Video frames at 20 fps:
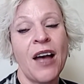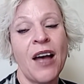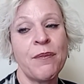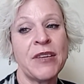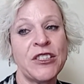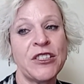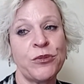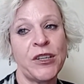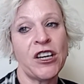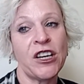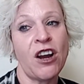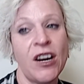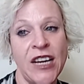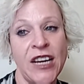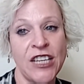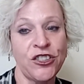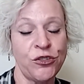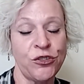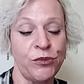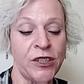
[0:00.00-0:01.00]
Is
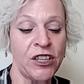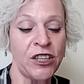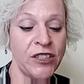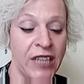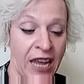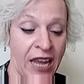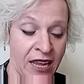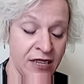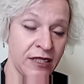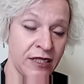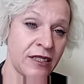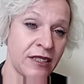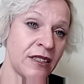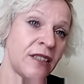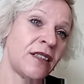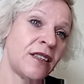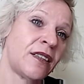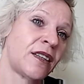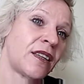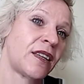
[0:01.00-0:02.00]
reincarnation real? Yes.
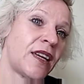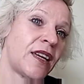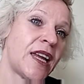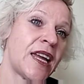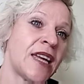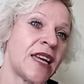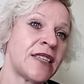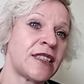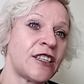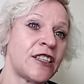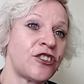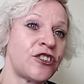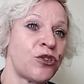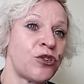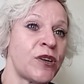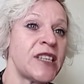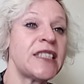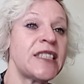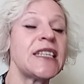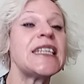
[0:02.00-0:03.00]
Is it a
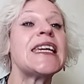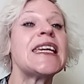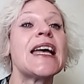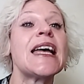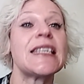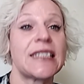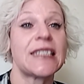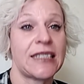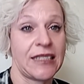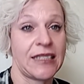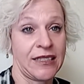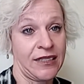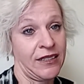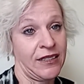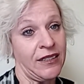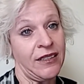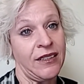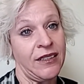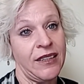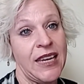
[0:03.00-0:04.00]
choice? Yes.
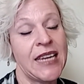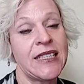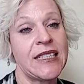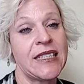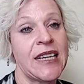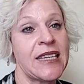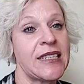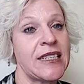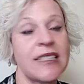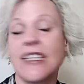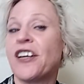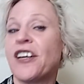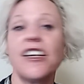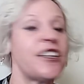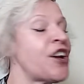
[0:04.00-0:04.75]
Is it necessary?